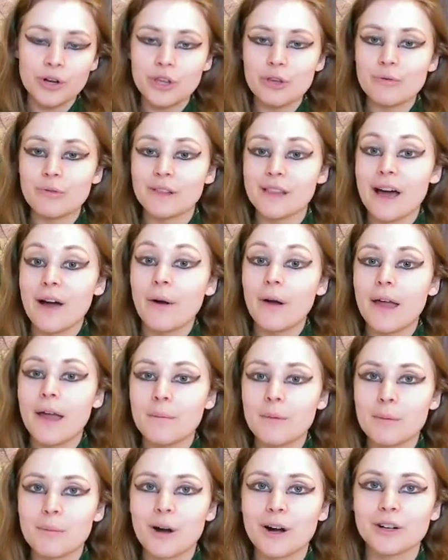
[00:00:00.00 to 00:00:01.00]
You allow
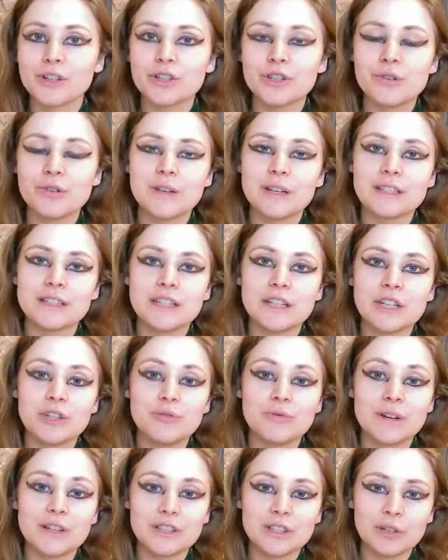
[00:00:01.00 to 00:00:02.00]
MMR to continue
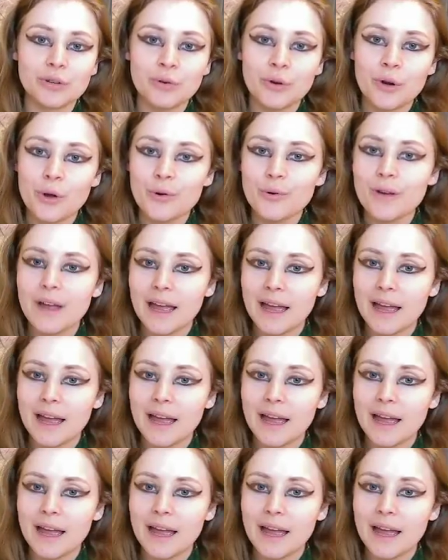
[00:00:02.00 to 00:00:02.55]
and to grow,